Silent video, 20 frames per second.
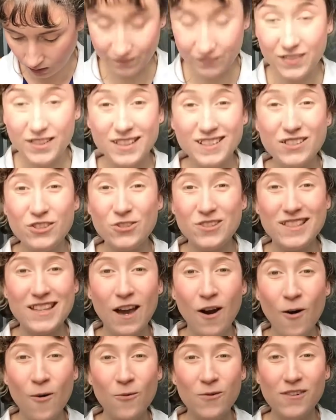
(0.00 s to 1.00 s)
Let's just get
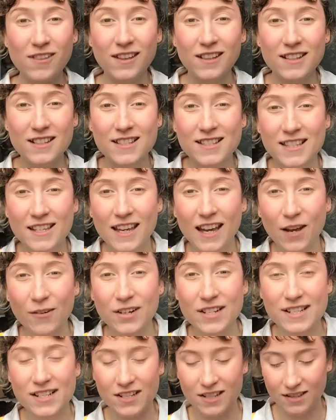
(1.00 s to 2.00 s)
on with it and see how it
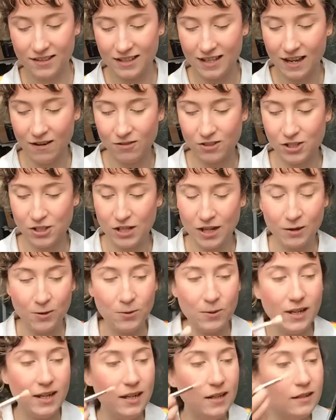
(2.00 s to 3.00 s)
turns out, shall we?